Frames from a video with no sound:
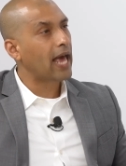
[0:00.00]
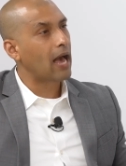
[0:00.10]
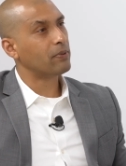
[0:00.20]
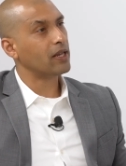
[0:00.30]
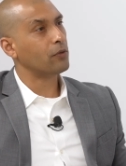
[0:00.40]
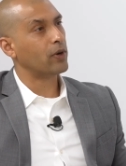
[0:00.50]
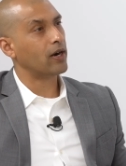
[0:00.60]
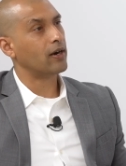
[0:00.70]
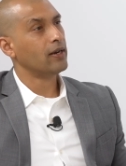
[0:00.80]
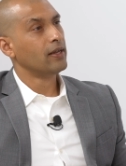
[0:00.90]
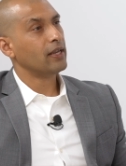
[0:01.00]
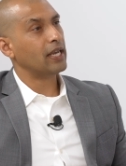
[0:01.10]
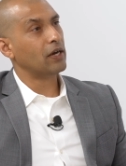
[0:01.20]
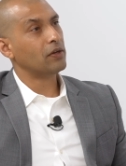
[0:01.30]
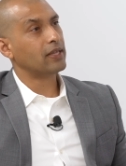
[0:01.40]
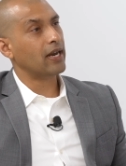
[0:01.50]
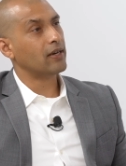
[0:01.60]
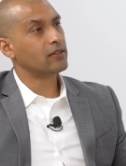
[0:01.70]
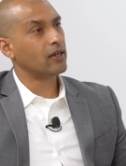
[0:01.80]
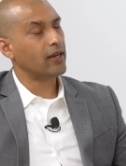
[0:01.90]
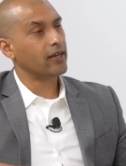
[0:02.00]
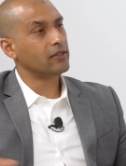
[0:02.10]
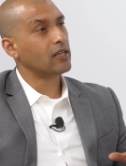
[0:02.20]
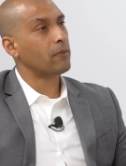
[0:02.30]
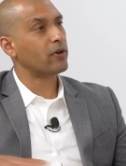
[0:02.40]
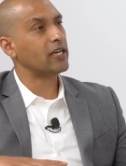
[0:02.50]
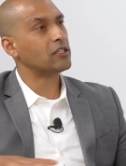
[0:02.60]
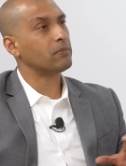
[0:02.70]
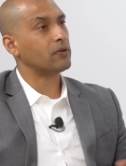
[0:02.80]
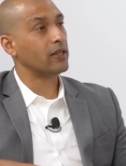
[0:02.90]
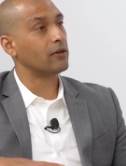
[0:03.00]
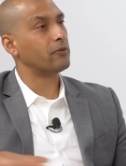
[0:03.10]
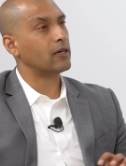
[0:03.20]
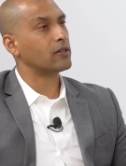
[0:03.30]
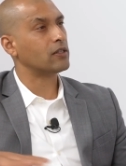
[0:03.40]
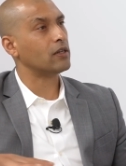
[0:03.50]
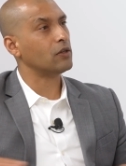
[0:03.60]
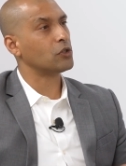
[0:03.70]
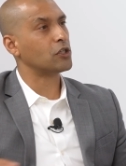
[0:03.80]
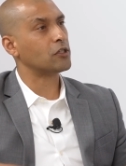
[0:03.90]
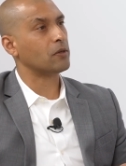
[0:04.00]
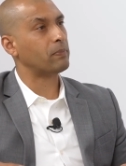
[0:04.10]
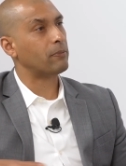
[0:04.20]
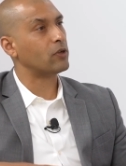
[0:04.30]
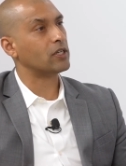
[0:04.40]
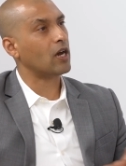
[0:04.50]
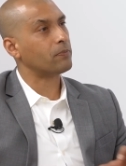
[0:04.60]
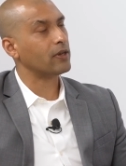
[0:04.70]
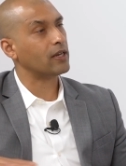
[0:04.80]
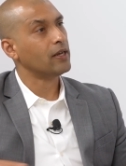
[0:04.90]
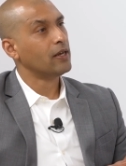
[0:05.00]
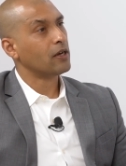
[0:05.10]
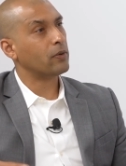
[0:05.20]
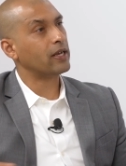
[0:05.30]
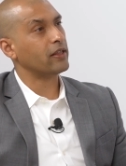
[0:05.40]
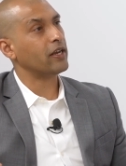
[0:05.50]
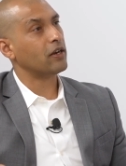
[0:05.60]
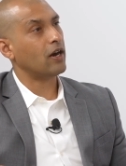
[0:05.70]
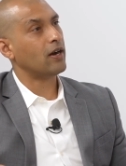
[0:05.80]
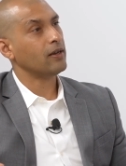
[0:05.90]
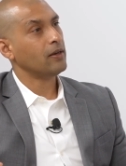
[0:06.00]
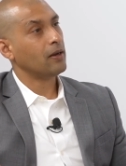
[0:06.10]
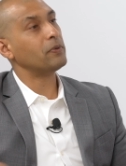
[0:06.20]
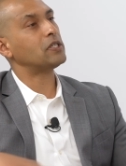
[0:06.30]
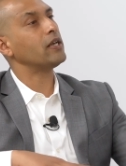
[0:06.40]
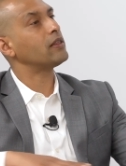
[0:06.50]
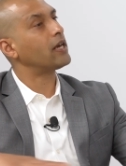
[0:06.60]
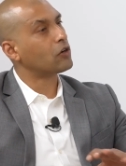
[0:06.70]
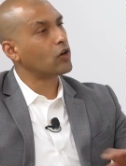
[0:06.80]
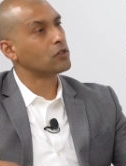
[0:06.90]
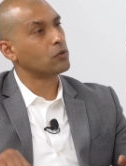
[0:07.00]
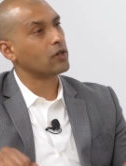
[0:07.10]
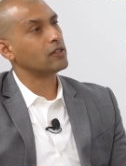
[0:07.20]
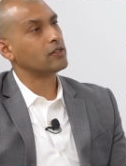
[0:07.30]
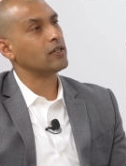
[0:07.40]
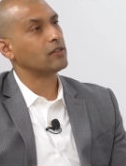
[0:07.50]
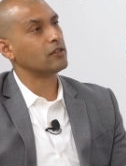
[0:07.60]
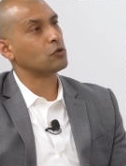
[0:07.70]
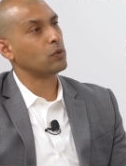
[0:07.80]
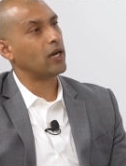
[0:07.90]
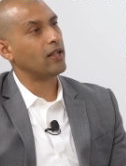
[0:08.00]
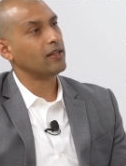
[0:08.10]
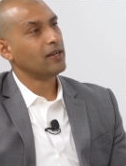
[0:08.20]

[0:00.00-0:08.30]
happening where you know there's a separation between the winners and losers of people adopting it quickly and not, and we're seeing that across organizations as well,